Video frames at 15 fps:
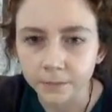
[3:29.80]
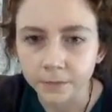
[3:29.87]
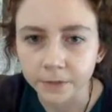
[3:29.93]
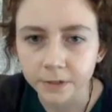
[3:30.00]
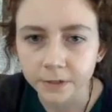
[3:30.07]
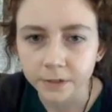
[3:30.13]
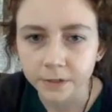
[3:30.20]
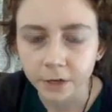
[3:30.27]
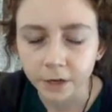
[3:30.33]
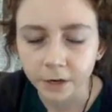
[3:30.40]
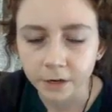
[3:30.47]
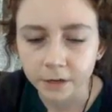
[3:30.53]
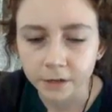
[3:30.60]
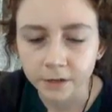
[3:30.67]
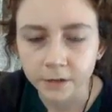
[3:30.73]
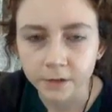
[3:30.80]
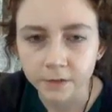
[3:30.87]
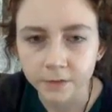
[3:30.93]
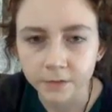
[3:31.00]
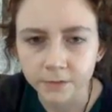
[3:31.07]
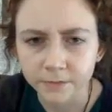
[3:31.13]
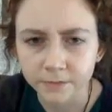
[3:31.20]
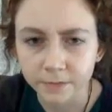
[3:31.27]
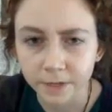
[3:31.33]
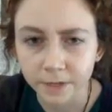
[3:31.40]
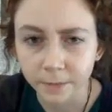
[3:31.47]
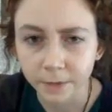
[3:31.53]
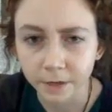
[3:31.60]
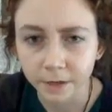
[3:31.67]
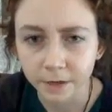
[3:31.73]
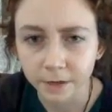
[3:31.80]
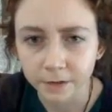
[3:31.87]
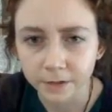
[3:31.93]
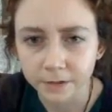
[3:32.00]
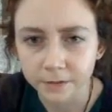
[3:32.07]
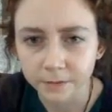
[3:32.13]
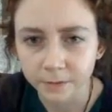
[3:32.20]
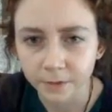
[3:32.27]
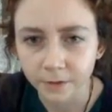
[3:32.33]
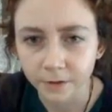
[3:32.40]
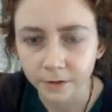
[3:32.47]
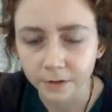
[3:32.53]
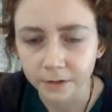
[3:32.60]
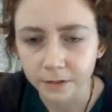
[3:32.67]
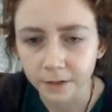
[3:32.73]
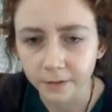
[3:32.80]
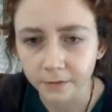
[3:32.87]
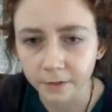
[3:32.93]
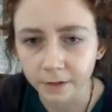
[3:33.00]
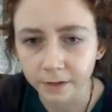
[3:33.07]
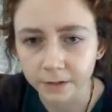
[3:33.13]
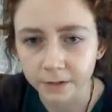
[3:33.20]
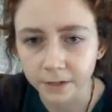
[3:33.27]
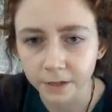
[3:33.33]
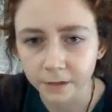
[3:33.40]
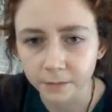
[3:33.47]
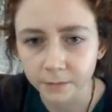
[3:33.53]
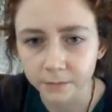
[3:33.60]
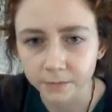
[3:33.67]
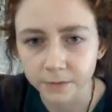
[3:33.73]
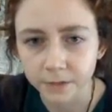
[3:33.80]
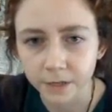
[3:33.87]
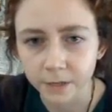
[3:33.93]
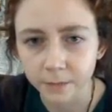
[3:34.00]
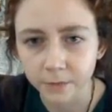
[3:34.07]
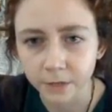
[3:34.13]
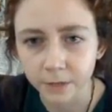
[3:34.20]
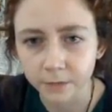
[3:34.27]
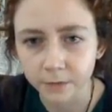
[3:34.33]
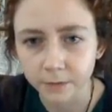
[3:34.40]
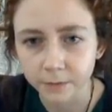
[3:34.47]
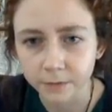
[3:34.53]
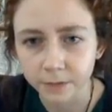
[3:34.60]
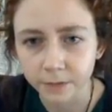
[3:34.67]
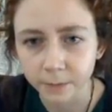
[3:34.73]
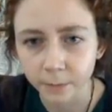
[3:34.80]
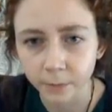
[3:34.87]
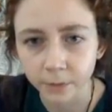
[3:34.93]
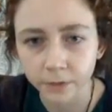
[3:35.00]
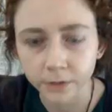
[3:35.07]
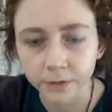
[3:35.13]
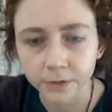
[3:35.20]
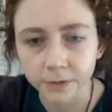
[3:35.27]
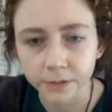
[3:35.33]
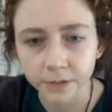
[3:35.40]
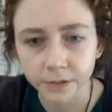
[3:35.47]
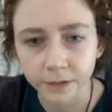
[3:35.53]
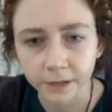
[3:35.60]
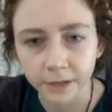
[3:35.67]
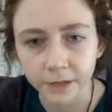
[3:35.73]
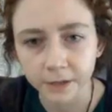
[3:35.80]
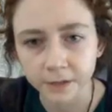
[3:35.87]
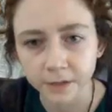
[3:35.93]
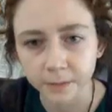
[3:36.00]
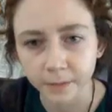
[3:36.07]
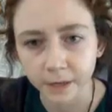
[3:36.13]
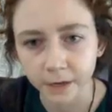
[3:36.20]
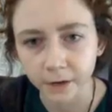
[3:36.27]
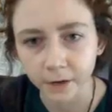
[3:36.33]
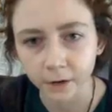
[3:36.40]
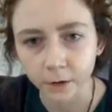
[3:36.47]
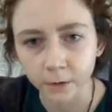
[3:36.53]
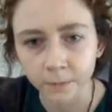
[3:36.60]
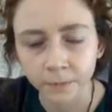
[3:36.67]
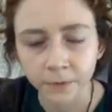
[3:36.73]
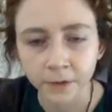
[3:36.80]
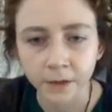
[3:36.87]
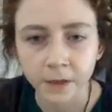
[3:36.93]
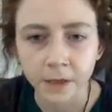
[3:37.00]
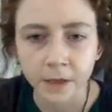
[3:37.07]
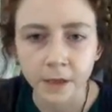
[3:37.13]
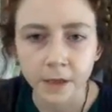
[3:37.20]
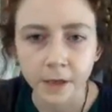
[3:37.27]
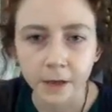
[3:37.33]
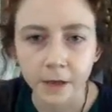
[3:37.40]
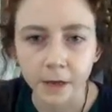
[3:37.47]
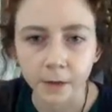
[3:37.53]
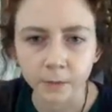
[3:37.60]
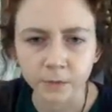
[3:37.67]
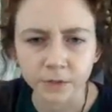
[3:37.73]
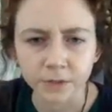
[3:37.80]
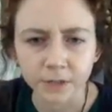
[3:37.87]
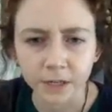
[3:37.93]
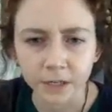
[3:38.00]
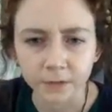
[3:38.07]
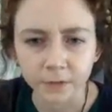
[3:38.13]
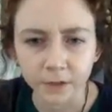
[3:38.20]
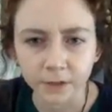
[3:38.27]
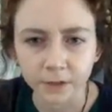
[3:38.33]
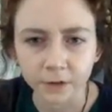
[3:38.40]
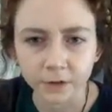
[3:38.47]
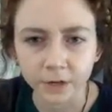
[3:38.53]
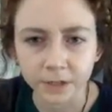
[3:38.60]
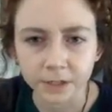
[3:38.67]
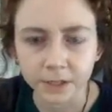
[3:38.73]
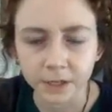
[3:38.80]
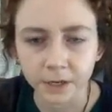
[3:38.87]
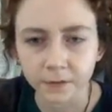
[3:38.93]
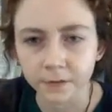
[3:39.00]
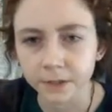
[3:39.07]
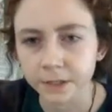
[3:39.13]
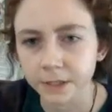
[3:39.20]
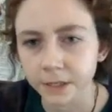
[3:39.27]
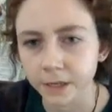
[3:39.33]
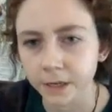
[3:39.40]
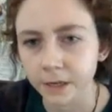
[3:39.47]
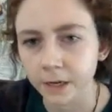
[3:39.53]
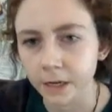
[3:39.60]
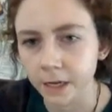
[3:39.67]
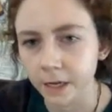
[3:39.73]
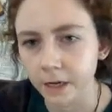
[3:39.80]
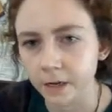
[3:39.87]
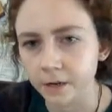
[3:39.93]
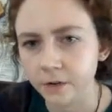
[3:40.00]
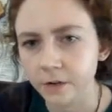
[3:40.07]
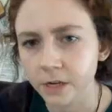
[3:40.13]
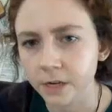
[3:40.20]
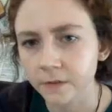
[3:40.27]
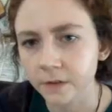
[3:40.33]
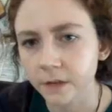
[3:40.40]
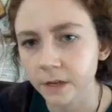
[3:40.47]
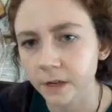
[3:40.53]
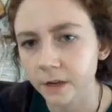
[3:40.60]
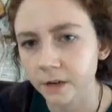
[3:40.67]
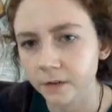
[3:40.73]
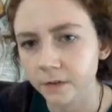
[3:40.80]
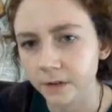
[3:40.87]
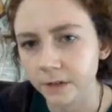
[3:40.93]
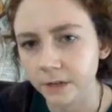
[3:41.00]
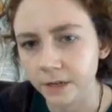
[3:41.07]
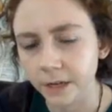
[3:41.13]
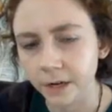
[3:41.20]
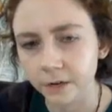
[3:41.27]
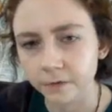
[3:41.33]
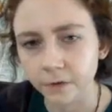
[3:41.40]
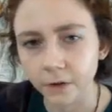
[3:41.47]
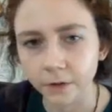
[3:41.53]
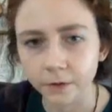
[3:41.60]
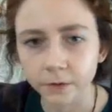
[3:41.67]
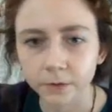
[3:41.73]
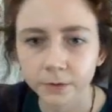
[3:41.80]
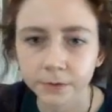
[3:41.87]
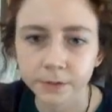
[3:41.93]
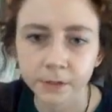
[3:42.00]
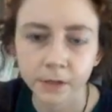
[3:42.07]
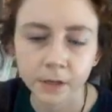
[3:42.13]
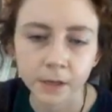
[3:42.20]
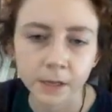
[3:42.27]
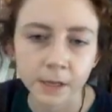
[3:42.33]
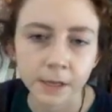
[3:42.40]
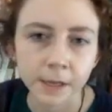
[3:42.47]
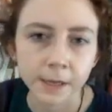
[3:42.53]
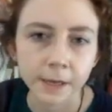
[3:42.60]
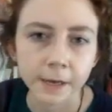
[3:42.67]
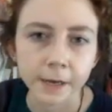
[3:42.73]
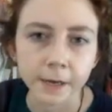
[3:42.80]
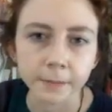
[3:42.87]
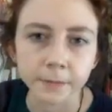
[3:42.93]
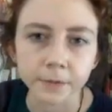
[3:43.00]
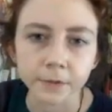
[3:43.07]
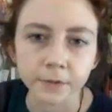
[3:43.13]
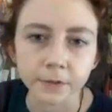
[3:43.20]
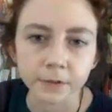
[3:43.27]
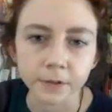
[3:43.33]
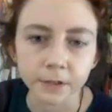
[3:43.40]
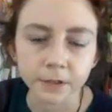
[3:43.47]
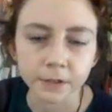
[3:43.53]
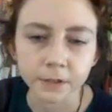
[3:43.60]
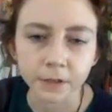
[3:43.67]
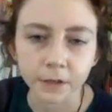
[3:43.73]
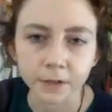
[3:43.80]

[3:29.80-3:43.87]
this chart up here with all these lovely skin problems like boils, cellulitis, and pedigo, which is kind of like the crusting of the skin. And you can even get infected hair follicles. So it's just all